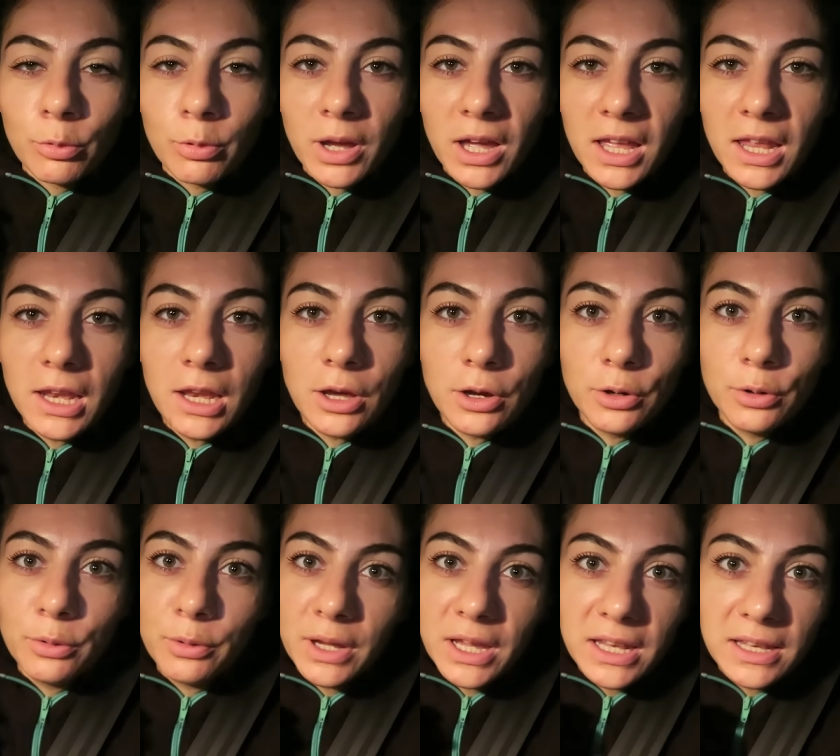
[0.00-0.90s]
Well,
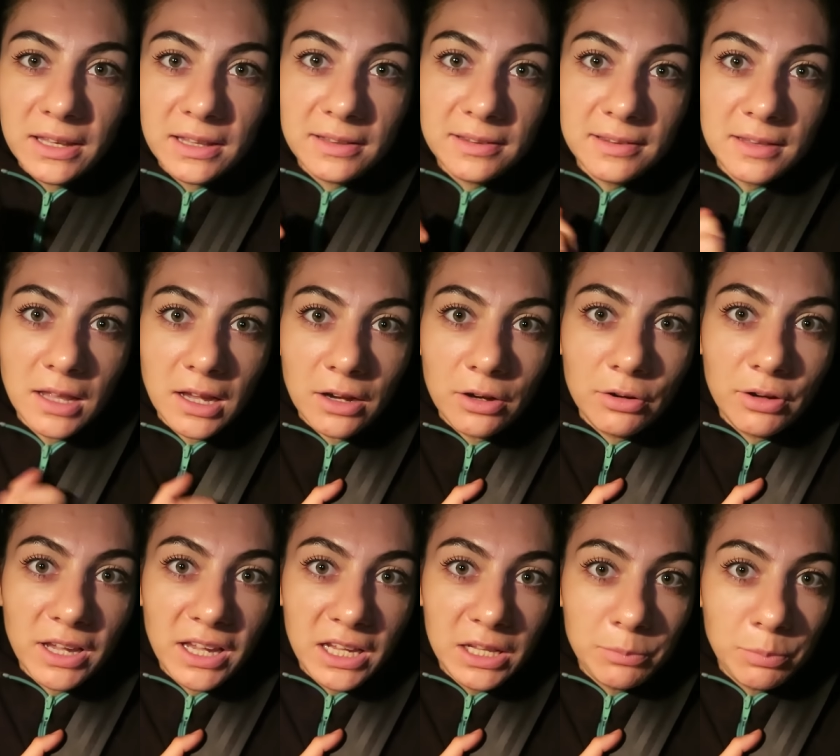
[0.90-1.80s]
hello. It is
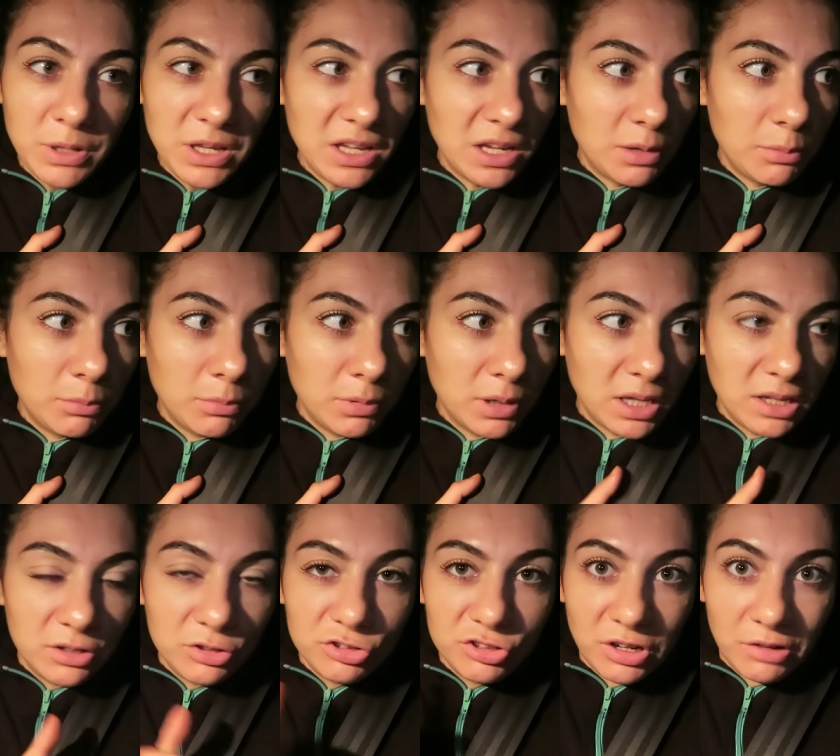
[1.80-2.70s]
now 8 p.m.
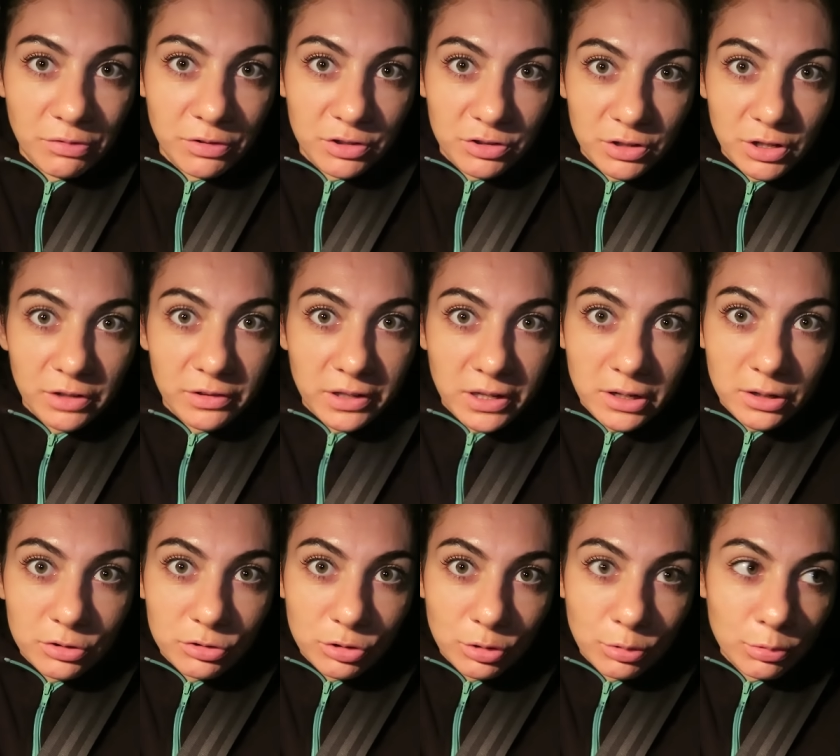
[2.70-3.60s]
and the chef is not
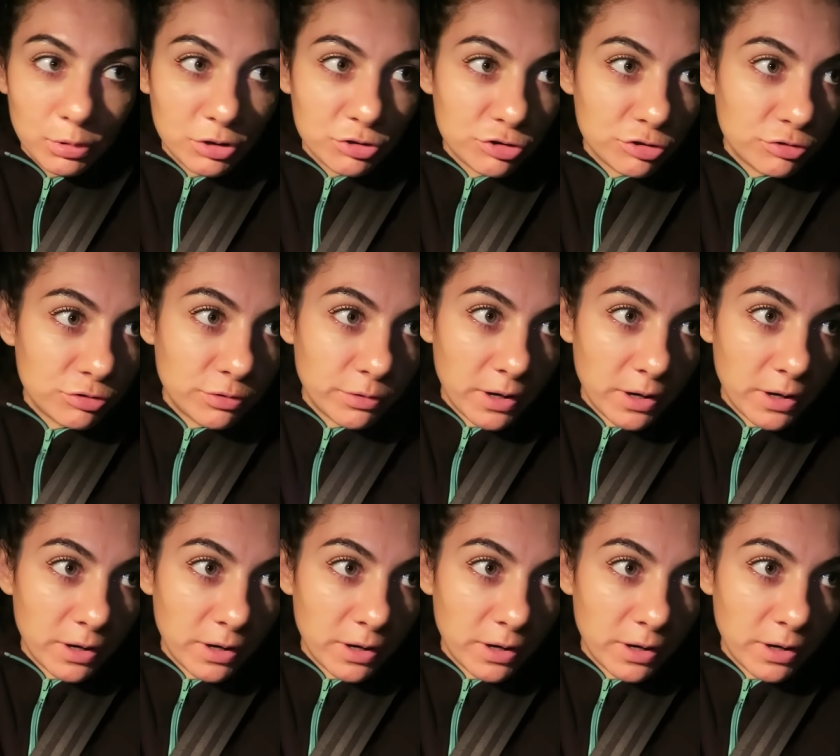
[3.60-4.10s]
here, so we're just